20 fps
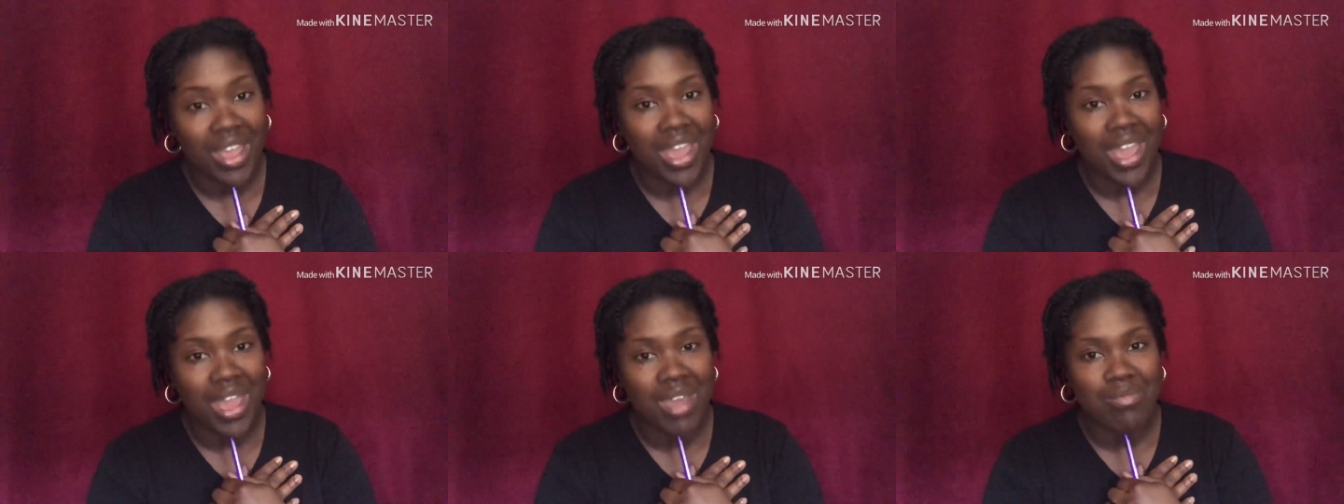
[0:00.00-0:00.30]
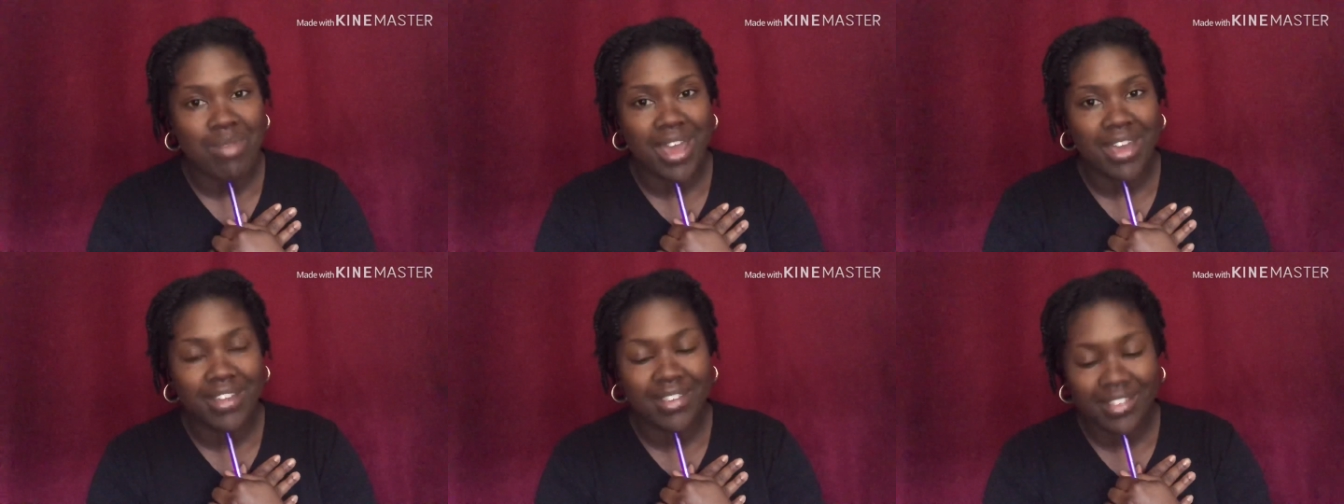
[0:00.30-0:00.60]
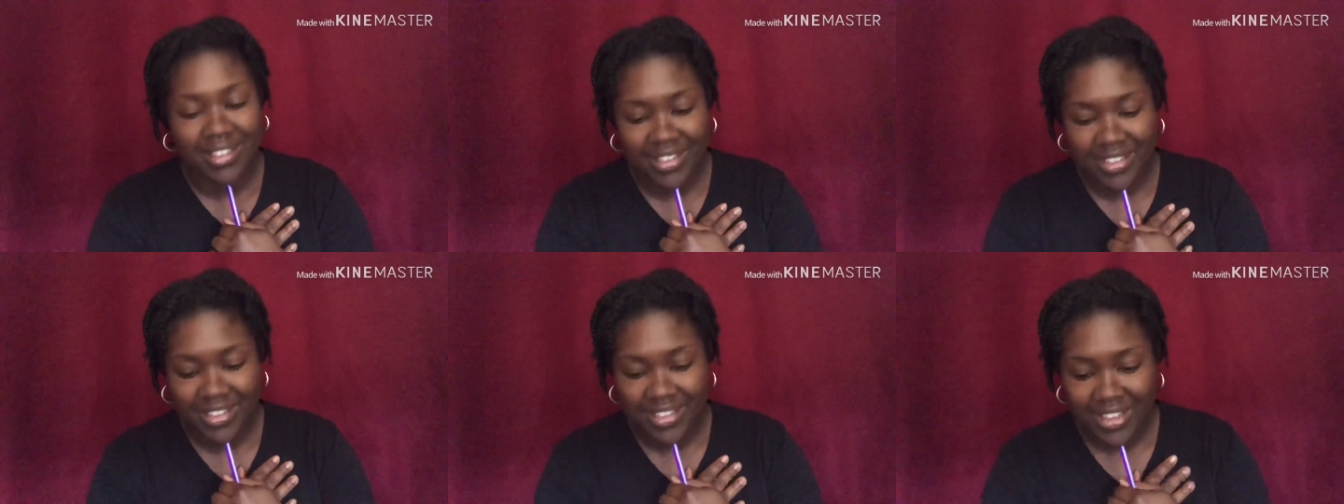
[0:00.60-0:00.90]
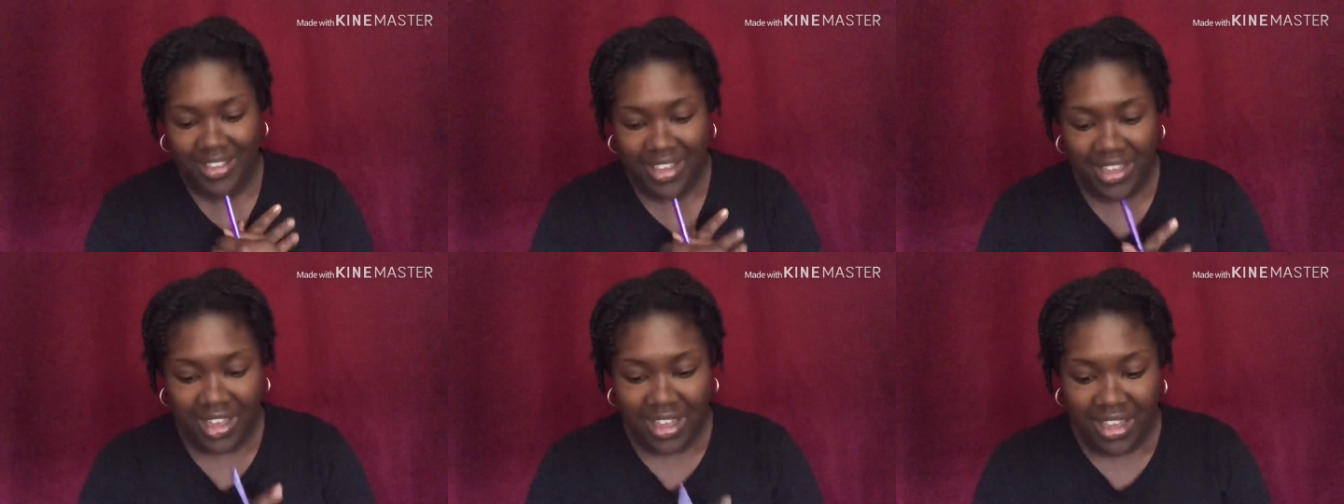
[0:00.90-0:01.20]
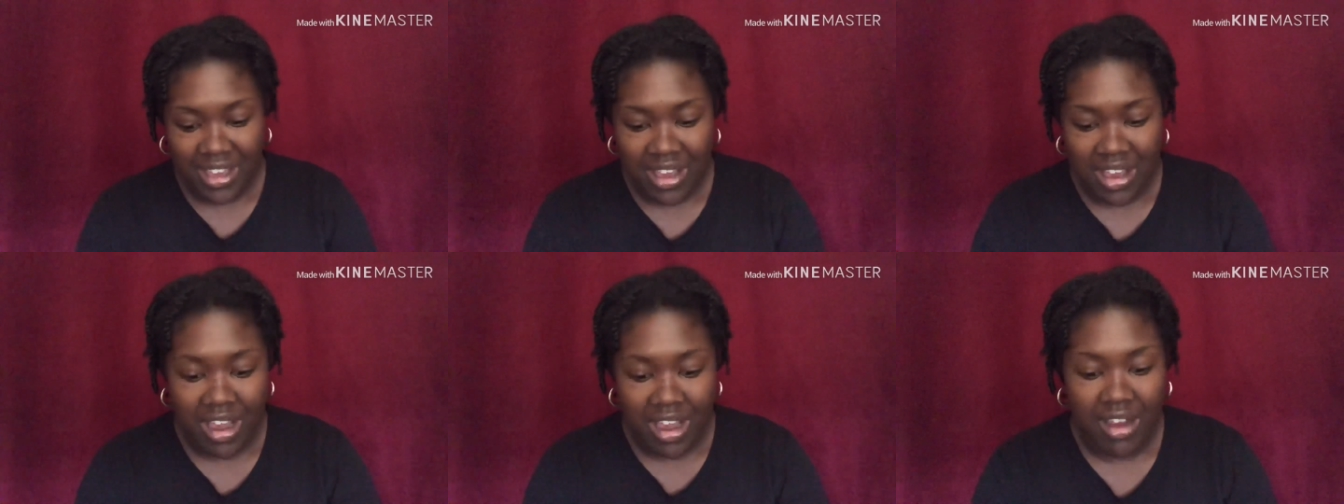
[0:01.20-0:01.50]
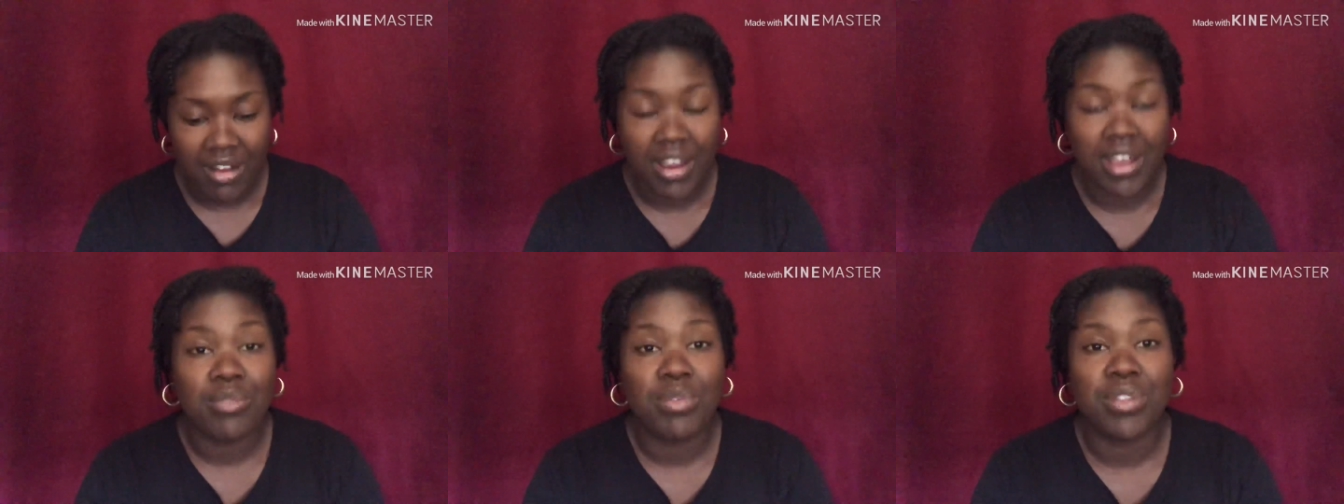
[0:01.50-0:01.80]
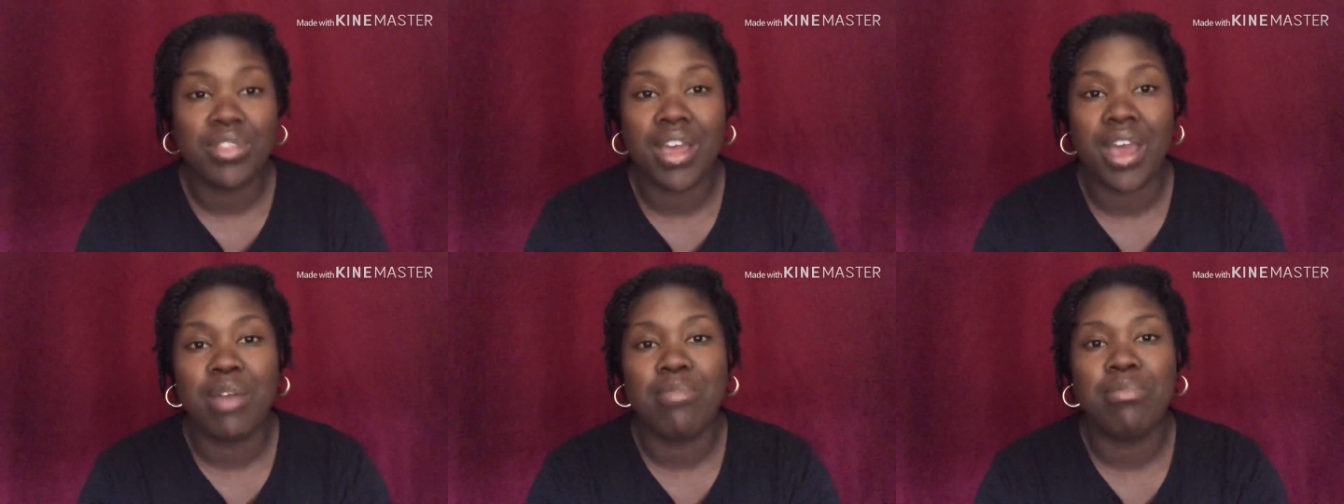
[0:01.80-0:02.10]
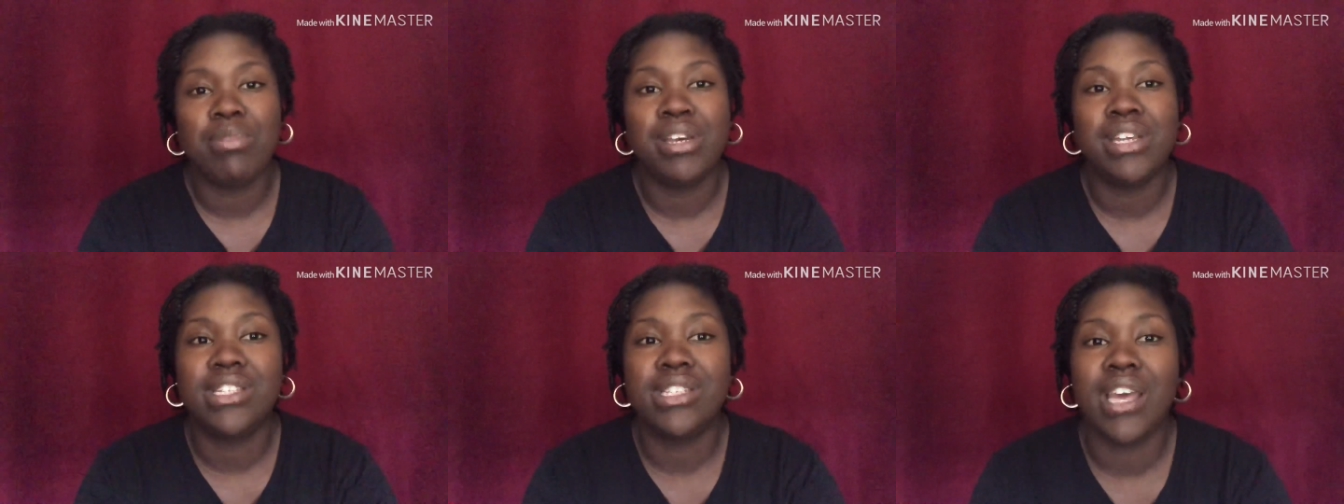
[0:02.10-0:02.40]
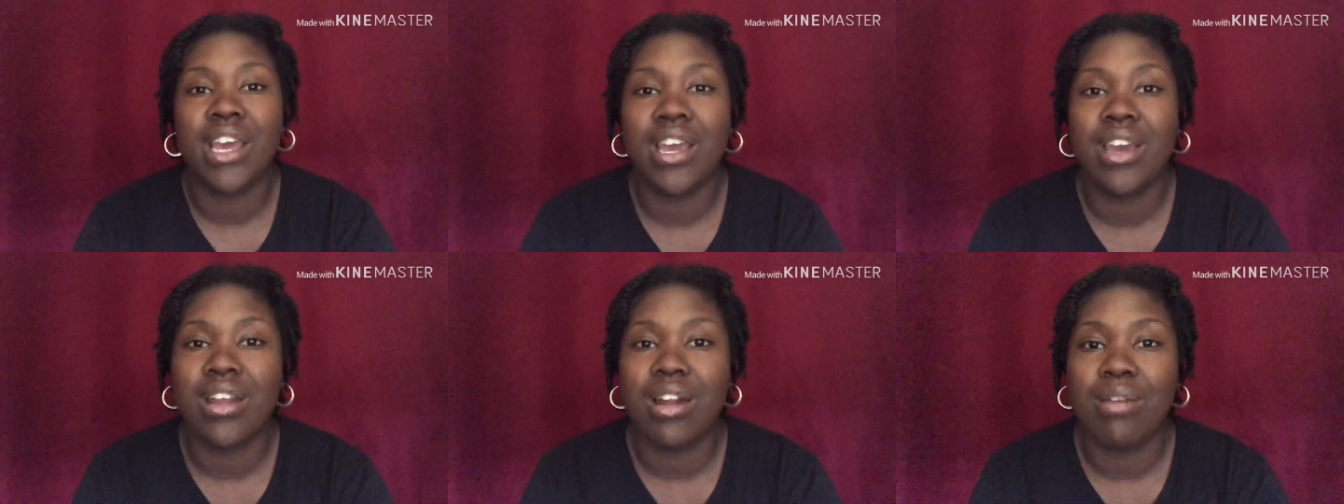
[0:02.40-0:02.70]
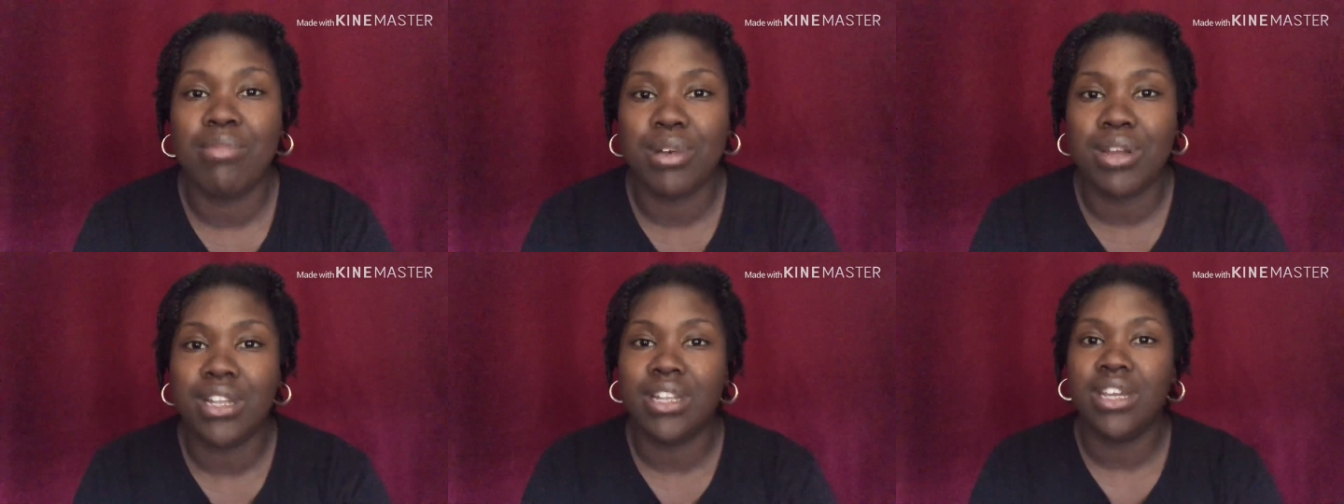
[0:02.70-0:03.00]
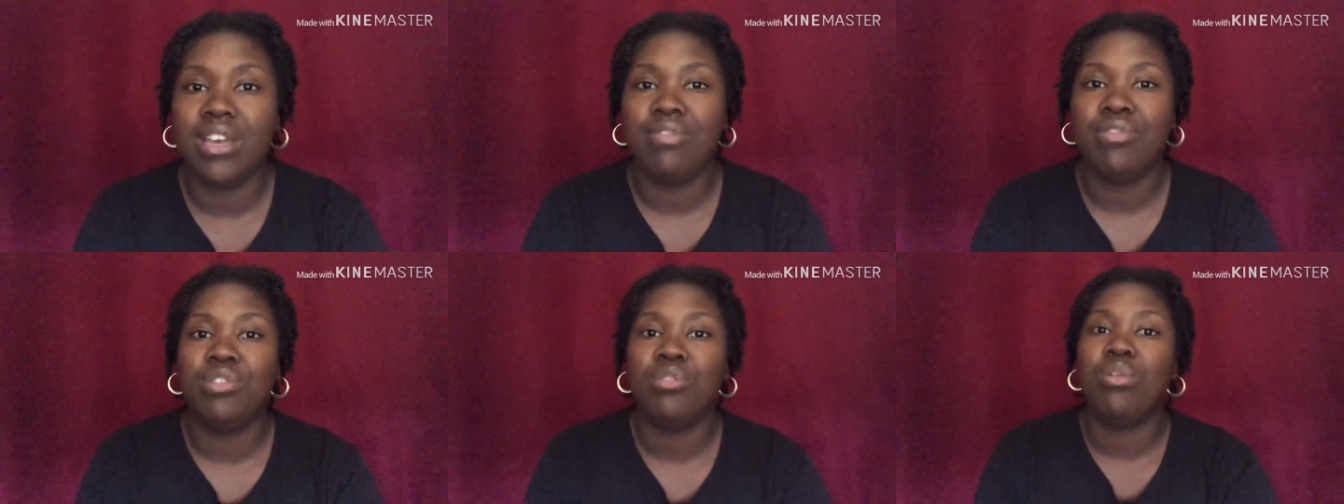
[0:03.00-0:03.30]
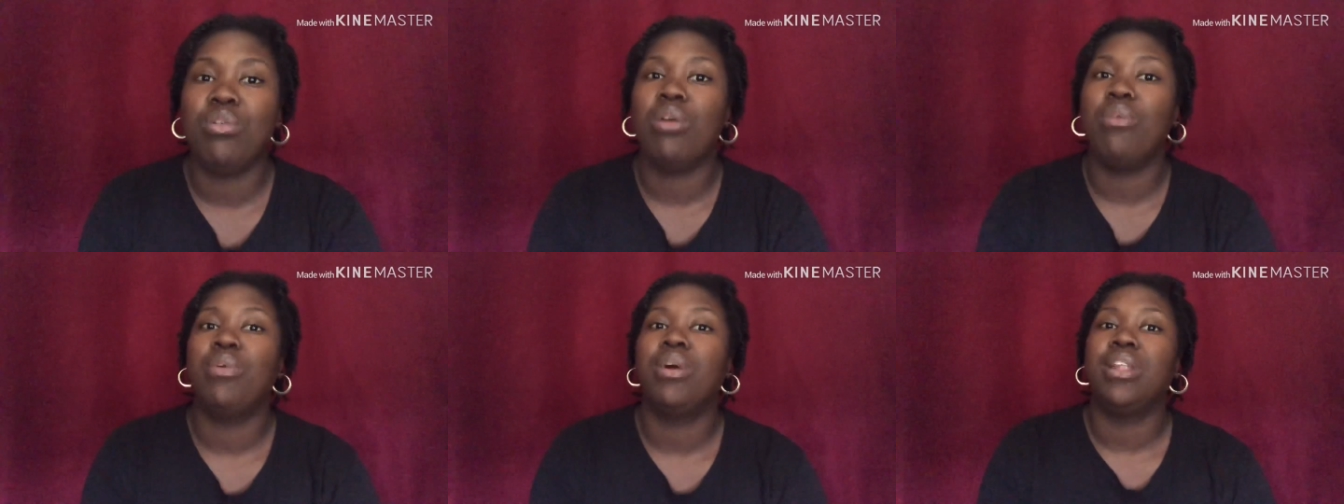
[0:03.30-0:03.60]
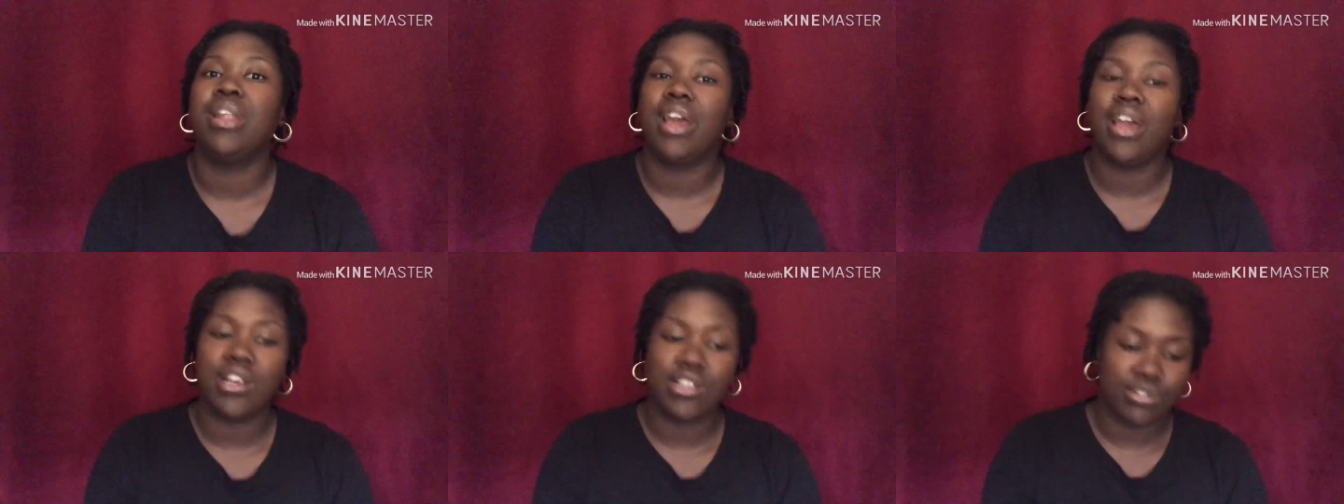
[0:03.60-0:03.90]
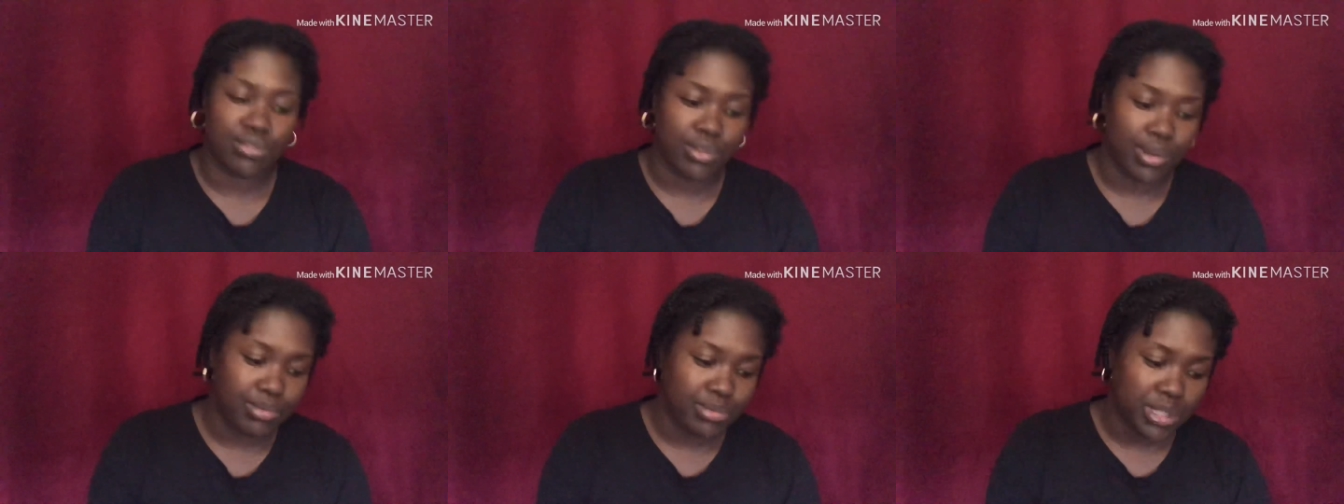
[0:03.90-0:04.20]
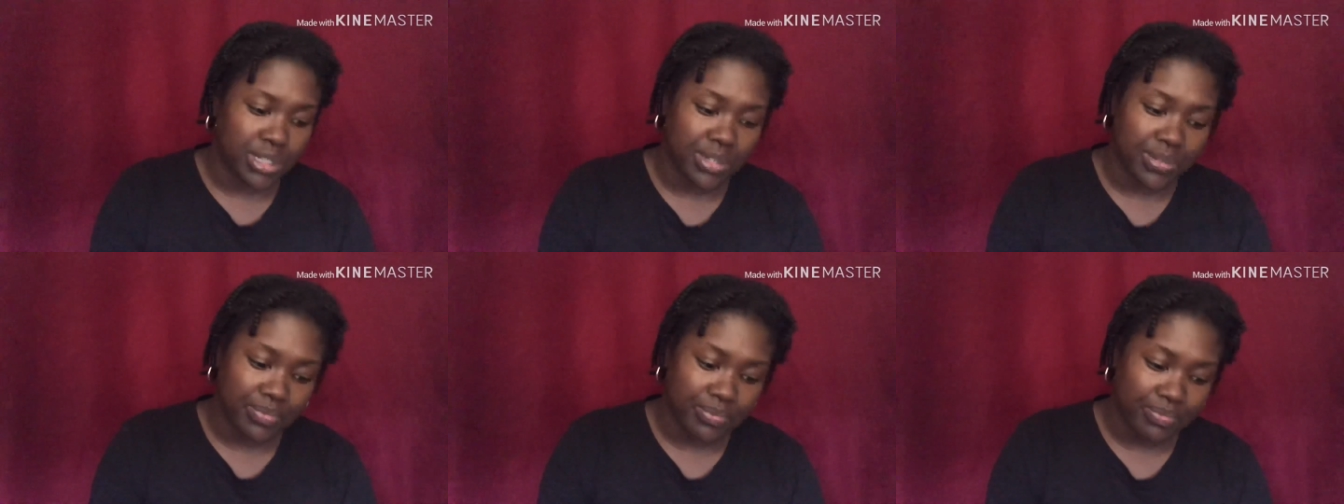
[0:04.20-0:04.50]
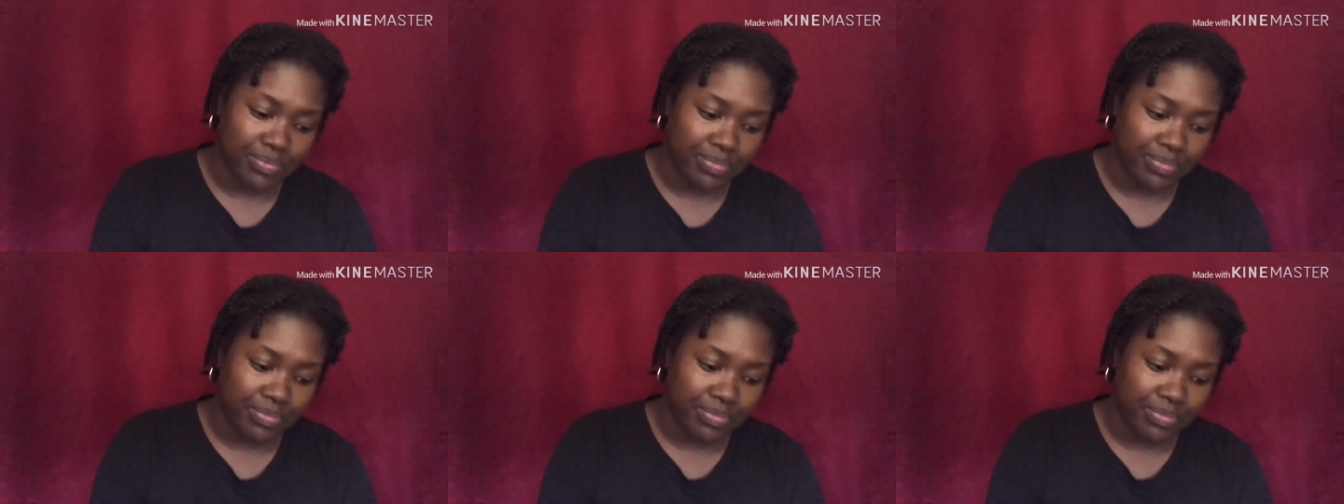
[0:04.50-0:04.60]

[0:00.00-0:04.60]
Amen. All right, with that being said, I'm going to leave you with one last scripture